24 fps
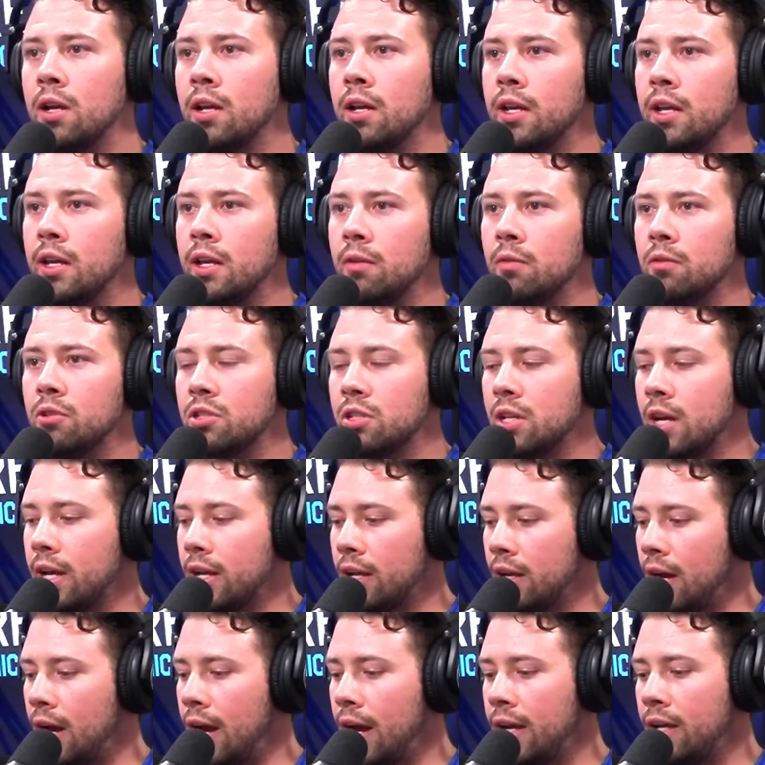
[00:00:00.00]
It was like
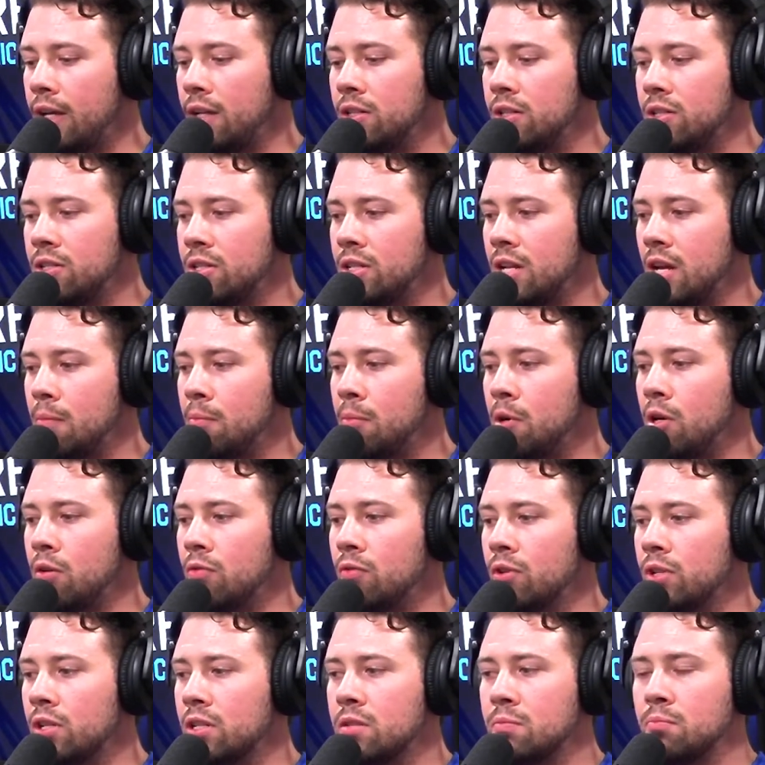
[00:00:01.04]
I could step over
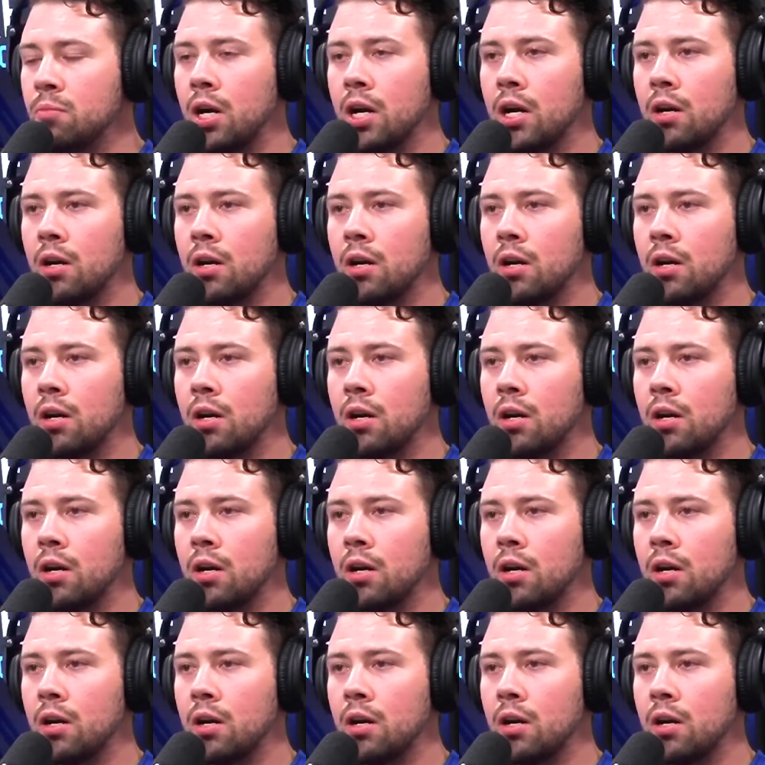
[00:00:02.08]
this bar